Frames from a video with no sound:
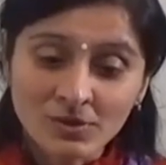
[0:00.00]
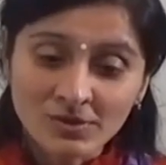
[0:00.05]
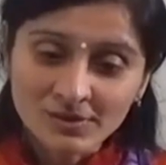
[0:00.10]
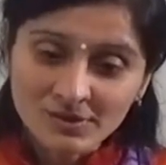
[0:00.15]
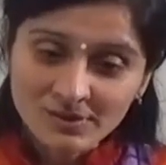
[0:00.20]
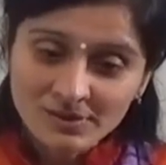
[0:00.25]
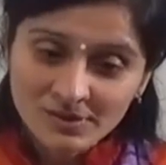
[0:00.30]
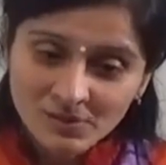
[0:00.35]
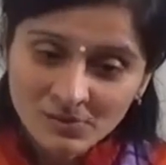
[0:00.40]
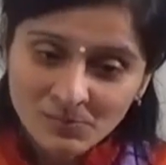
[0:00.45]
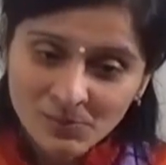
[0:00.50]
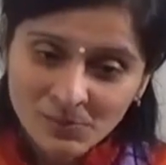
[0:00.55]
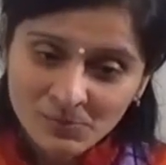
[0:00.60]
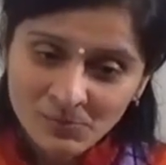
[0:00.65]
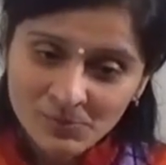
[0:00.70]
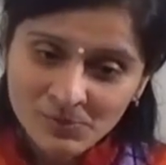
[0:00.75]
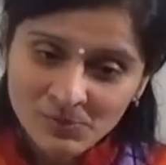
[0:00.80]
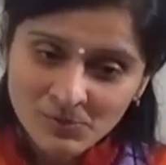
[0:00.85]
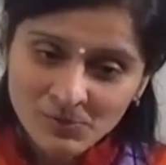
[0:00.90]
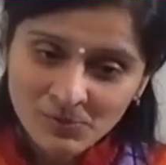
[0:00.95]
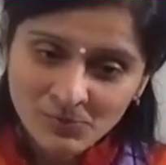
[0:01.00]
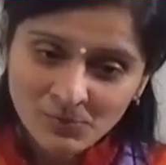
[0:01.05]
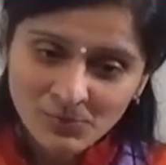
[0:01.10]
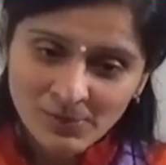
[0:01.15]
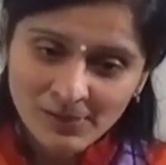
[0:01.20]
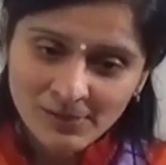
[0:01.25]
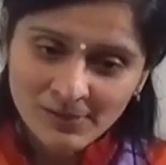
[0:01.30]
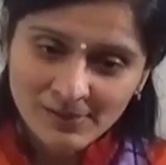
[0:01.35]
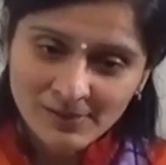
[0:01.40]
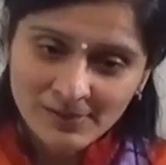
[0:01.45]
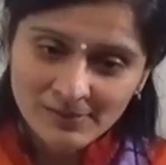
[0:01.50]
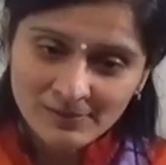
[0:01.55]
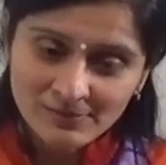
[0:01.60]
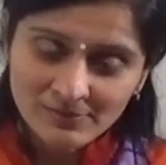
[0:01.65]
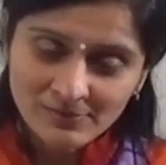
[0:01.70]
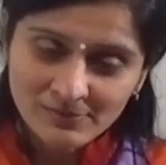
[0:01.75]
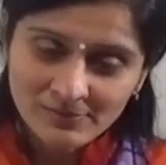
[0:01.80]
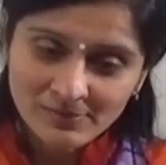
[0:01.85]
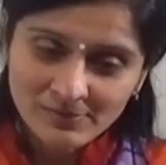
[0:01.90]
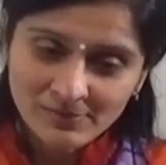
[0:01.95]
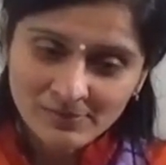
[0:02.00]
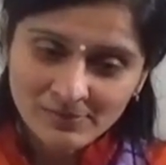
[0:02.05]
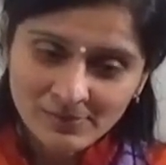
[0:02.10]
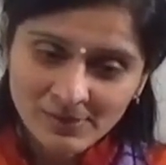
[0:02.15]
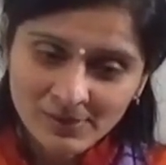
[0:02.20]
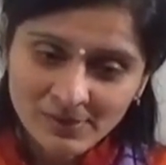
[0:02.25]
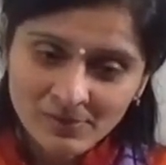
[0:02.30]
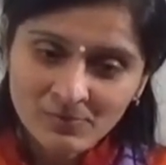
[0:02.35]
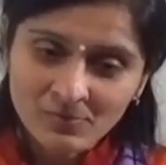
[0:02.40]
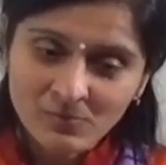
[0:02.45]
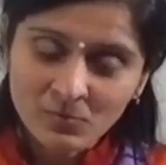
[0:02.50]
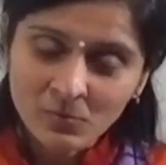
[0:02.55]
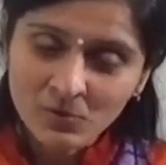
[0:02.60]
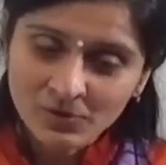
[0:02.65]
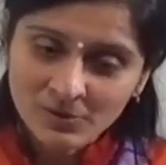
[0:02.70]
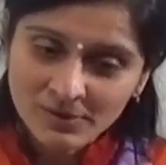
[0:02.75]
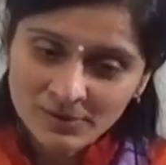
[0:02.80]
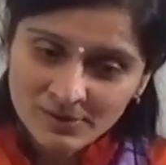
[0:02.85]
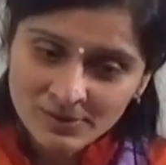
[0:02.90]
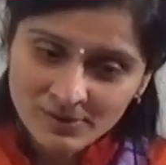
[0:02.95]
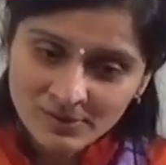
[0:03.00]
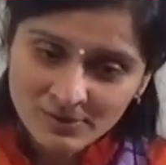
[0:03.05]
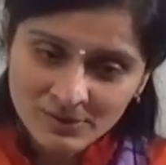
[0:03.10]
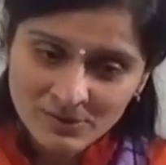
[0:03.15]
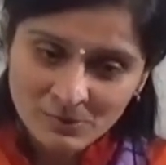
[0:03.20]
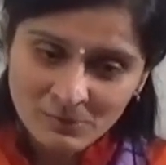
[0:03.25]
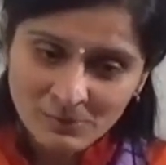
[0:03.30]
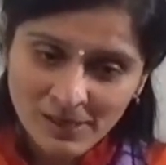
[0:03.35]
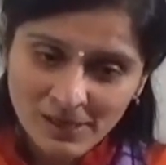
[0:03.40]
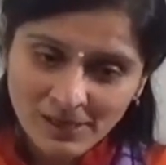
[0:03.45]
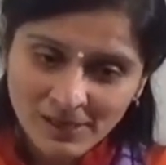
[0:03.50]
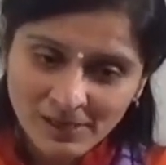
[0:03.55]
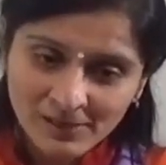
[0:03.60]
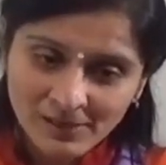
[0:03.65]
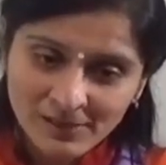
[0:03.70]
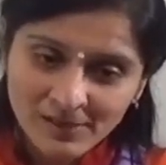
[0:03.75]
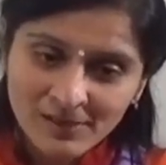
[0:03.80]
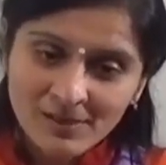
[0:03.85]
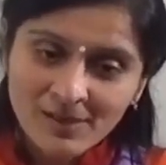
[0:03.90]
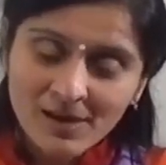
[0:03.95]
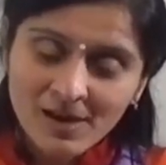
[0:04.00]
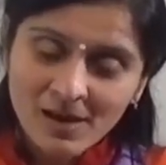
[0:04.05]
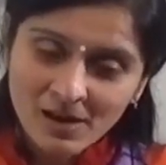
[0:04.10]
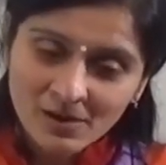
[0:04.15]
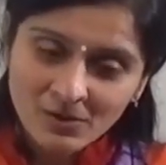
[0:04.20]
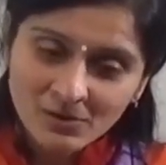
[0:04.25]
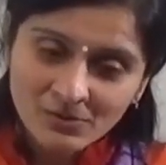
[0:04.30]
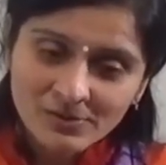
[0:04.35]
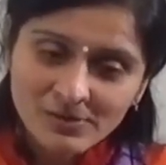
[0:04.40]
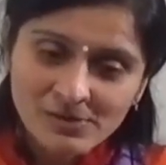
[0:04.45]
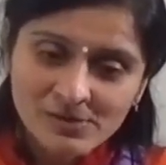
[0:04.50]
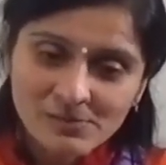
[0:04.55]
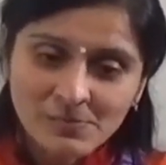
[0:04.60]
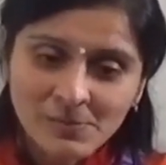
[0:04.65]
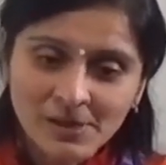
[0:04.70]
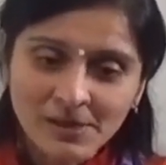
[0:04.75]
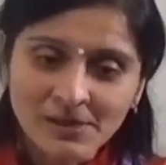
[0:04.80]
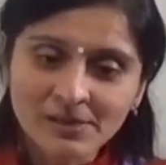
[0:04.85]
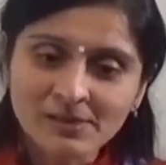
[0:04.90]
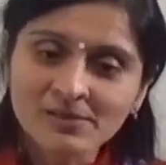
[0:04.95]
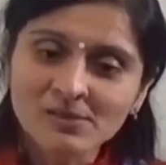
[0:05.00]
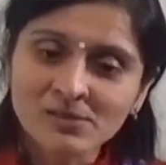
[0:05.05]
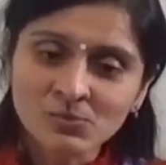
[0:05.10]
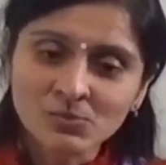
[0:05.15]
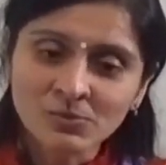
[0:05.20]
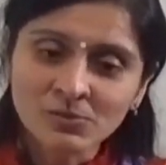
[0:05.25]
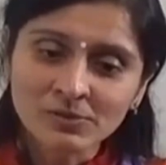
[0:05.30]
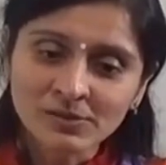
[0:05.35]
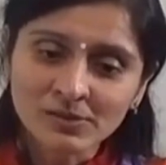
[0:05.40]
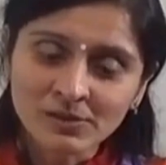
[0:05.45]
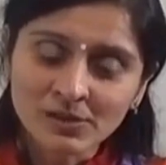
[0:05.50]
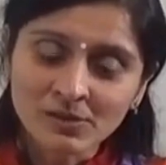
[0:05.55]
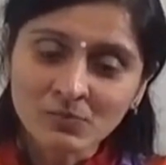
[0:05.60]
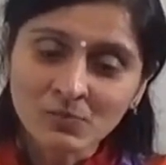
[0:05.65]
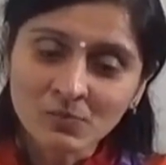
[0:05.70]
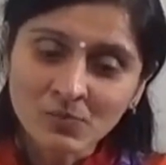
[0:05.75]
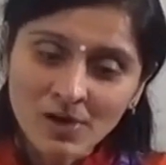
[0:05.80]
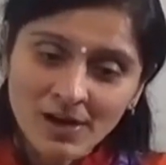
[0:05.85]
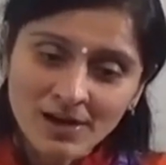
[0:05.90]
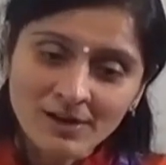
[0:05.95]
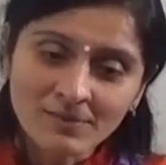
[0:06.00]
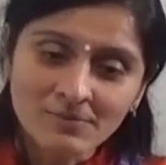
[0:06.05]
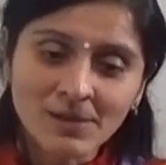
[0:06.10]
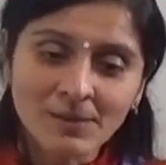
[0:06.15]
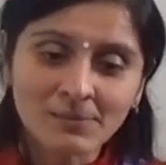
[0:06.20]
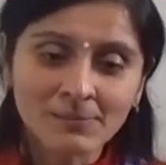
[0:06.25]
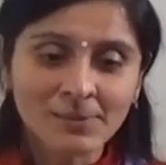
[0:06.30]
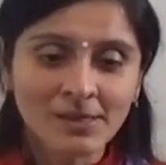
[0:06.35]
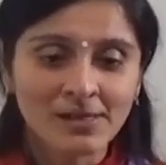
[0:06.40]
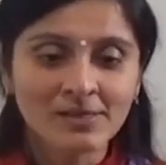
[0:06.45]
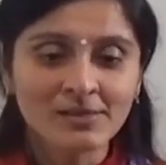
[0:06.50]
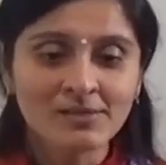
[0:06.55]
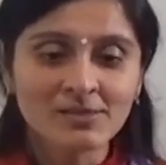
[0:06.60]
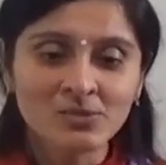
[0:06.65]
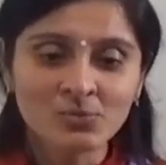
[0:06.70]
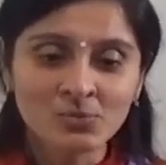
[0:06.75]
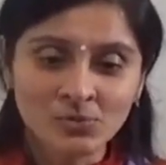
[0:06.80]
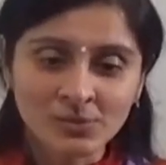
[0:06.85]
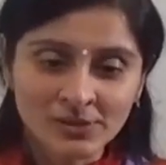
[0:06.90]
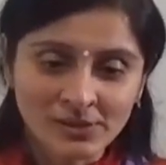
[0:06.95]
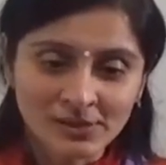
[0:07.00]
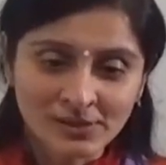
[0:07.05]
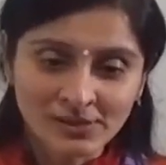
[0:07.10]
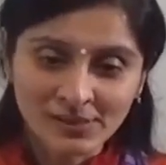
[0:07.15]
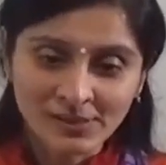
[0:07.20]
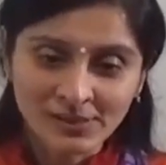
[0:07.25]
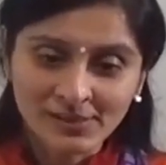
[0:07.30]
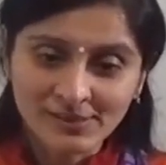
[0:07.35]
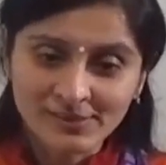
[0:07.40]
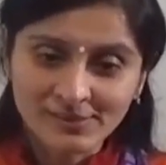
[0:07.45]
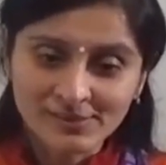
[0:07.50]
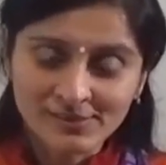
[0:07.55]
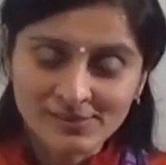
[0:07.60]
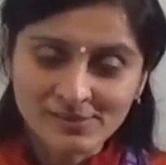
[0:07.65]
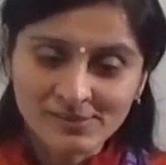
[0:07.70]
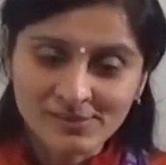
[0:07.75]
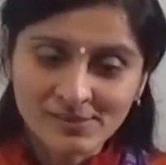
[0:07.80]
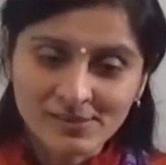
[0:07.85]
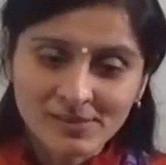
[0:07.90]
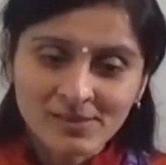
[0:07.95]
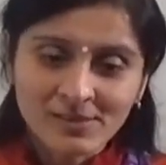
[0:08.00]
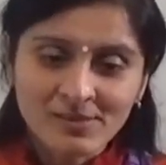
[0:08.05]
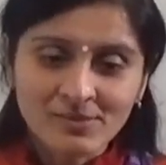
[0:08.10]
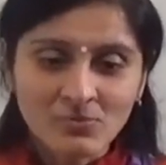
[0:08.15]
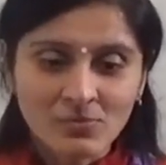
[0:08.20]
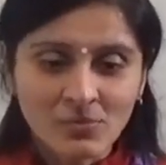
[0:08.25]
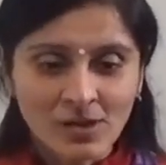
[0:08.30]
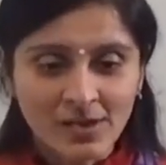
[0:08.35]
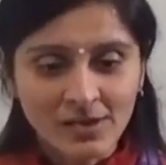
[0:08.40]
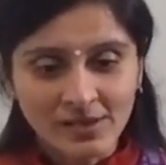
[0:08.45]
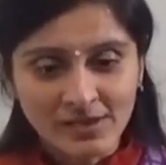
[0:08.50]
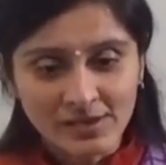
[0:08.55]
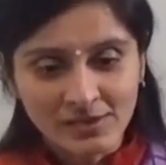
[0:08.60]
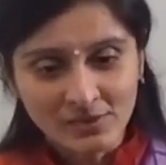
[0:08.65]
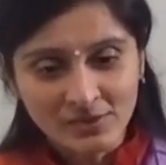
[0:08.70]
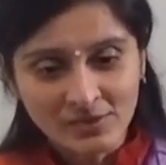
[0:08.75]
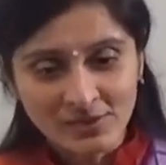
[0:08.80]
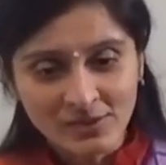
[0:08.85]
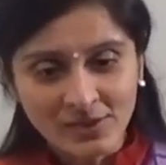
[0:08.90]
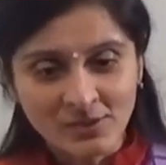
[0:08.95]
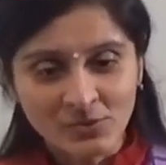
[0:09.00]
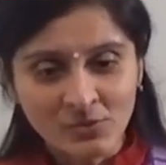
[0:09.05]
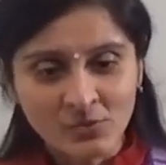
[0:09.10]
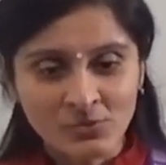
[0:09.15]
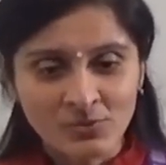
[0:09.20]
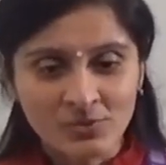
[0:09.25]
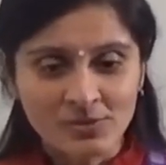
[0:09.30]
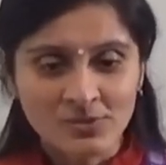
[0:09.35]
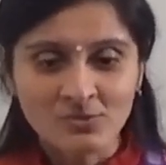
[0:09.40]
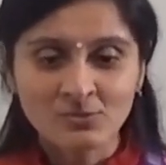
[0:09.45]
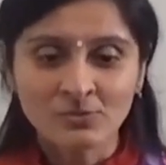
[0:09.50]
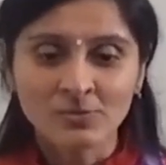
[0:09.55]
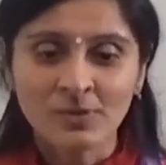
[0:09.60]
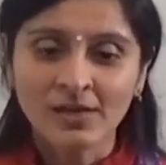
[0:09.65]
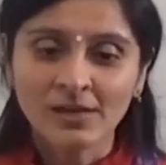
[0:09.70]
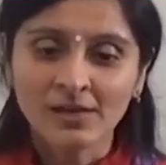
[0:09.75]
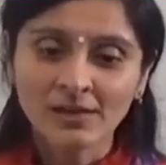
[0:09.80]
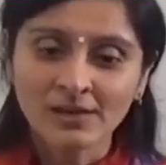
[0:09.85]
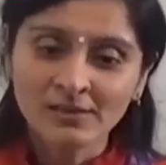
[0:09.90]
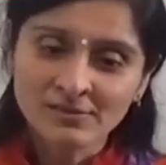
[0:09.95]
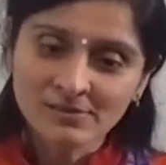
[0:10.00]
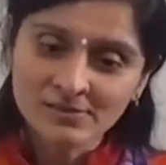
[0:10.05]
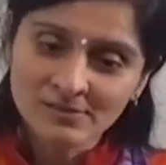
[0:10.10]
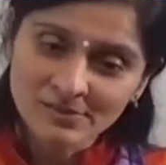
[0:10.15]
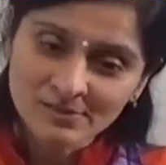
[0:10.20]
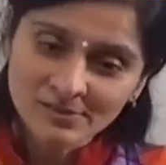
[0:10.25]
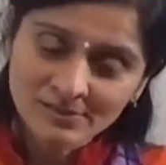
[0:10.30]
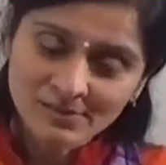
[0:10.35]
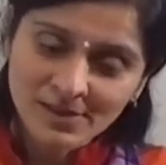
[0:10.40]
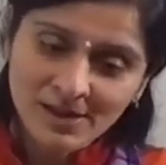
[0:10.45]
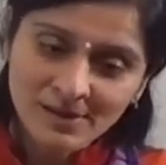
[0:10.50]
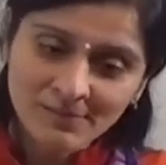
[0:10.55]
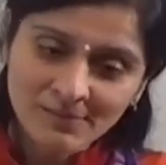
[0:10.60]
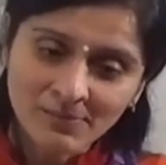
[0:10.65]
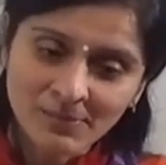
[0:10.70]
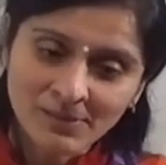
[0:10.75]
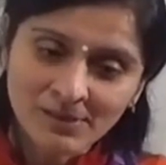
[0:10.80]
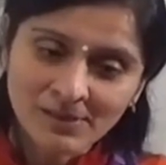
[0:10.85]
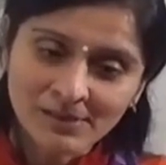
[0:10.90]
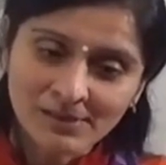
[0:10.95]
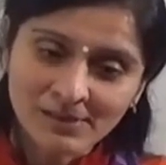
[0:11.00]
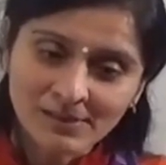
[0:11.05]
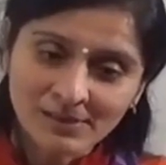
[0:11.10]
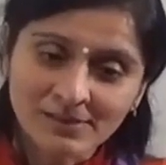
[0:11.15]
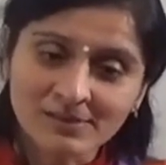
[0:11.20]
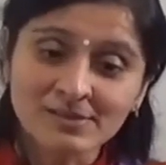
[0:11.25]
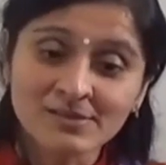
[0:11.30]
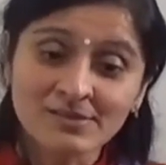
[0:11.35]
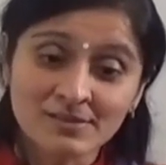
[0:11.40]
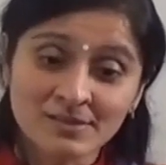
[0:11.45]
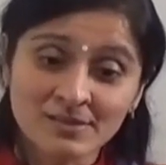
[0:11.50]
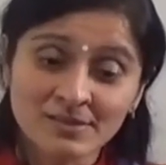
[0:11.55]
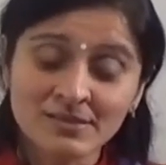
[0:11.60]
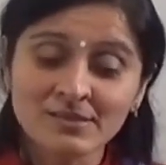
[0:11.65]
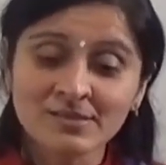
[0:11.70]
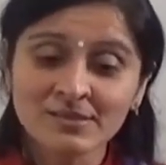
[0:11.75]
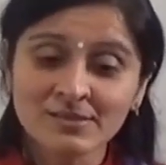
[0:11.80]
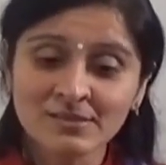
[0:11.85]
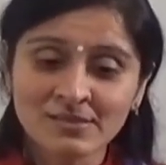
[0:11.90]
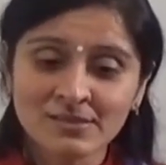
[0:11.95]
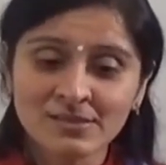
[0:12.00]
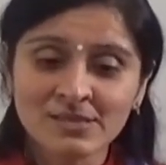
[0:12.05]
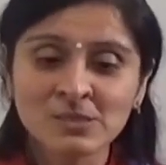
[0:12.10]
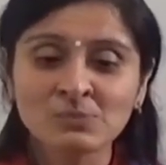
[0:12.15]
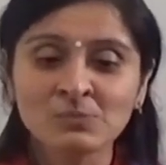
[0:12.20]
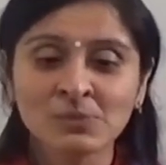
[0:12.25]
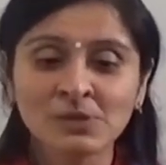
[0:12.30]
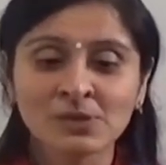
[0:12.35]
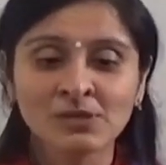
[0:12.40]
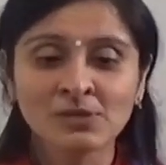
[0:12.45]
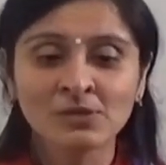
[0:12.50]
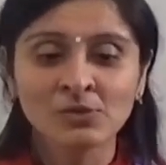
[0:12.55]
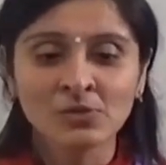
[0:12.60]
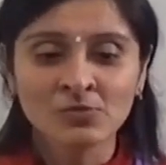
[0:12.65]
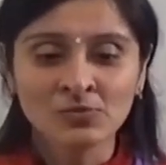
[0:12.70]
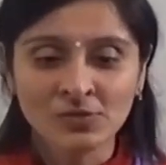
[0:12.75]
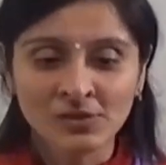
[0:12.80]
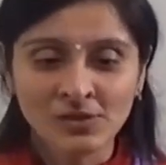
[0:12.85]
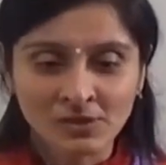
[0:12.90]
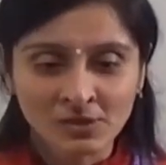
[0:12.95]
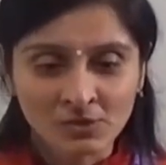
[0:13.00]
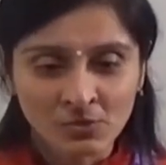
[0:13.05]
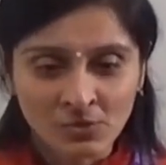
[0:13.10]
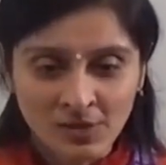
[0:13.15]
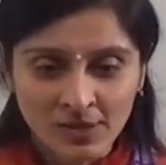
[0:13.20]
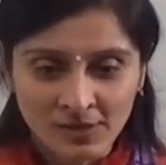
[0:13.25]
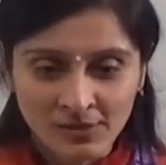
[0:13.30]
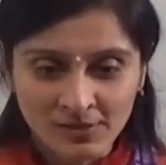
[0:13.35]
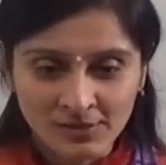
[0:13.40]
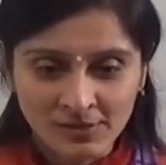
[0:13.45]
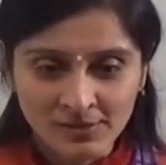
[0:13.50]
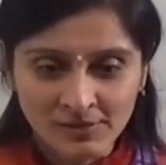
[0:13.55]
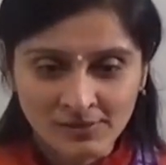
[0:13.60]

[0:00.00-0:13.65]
is the purpose of my life? Yeah? What is this mind? How this mind is working? Why my mind is working like this? Why cannot I do this? Why is it happening like this? This is a spirit of inquiry.